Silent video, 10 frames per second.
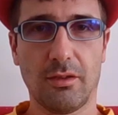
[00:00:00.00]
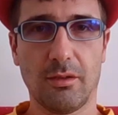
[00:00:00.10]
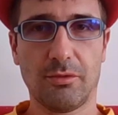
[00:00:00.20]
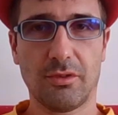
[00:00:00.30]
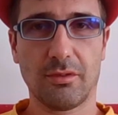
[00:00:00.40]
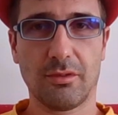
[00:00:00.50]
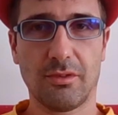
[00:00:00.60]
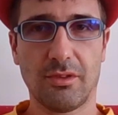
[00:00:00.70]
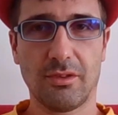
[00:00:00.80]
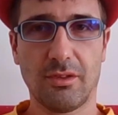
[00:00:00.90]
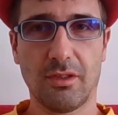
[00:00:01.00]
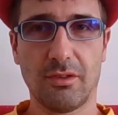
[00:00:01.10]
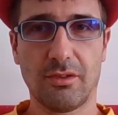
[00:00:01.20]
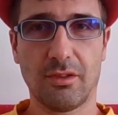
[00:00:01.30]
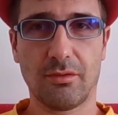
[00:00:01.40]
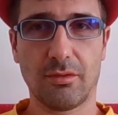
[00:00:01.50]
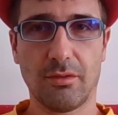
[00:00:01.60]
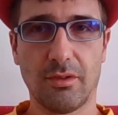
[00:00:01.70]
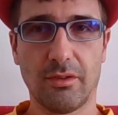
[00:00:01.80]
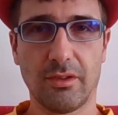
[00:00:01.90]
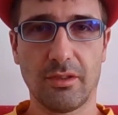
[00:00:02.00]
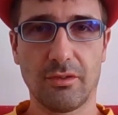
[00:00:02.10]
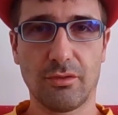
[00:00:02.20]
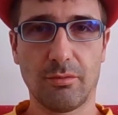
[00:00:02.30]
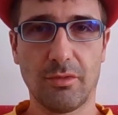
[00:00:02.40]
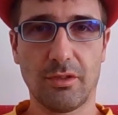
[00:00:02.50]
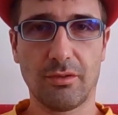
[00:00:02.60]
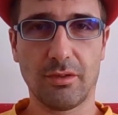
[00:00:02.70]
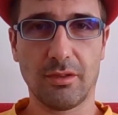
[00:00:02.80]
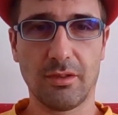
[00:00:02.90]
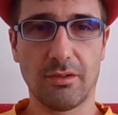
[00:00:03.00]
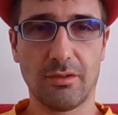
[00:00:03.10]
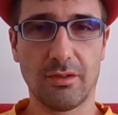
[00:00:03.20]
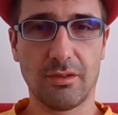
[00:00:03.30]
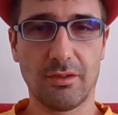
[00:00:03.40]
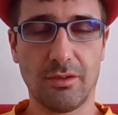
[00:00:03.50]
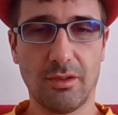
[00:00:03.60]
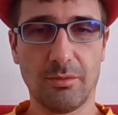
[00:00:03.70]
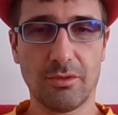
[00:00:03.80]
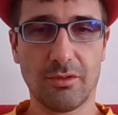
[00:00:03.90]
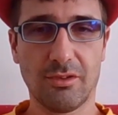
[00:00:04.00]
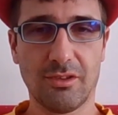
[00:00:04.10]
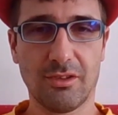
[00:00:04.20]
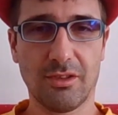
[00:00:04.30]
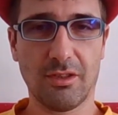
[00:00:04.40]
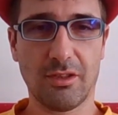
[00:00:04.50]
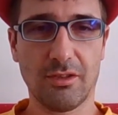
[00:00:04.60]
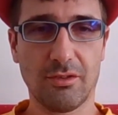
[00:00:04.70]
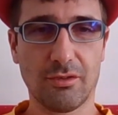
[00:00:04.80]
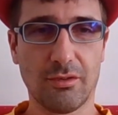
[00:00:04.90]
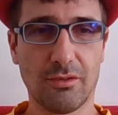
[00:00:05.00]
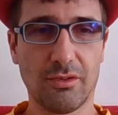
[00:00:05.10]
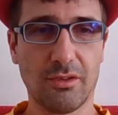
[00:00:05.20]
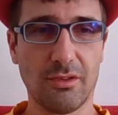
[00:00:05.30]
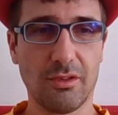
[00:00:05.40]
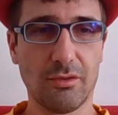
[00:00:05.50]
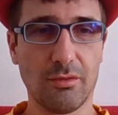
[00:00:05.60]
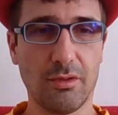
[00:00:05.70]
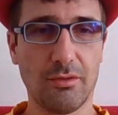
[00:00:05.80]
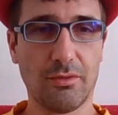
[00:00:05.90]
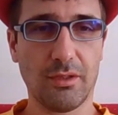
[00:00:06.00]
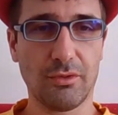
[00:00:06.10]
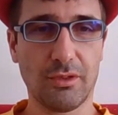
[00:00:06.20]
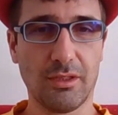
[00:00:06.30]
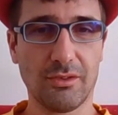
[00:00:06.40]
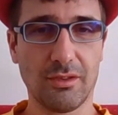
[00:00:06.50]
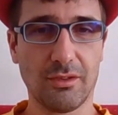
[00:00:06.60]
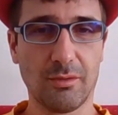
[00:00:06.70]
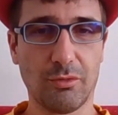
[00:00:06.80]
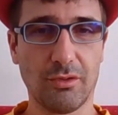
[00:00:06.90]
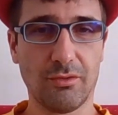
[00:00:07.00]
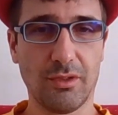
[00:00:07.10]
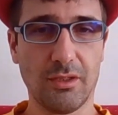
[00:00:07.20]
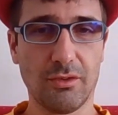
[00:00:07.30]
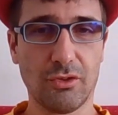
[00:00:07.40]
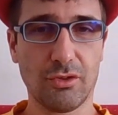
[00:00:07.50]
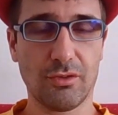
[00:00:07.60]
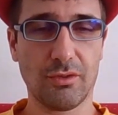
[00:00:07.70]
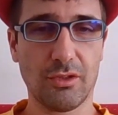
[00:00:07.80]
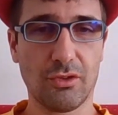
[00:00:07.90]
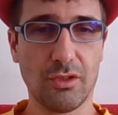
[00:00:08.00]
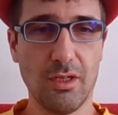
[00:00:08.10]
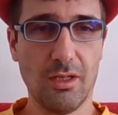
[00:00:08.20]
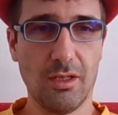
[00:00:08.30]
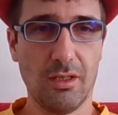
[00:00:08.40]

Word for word: Robson Conceição is set to go down against Humberto Galindo and Robson Conceição Radian score 17 to 0, 5 foot 10, 70.5 inches of reach.